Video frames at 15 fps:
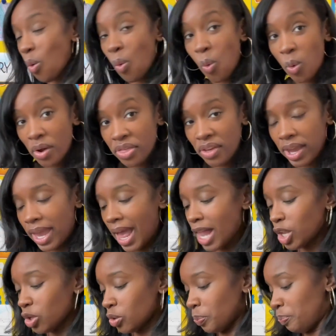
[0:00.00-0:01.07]
or the
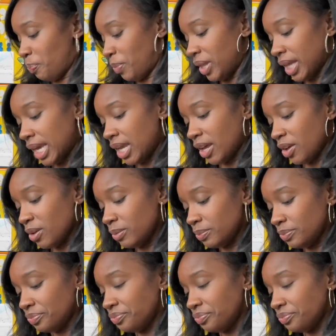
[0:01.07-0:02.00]
yellow Play-Doh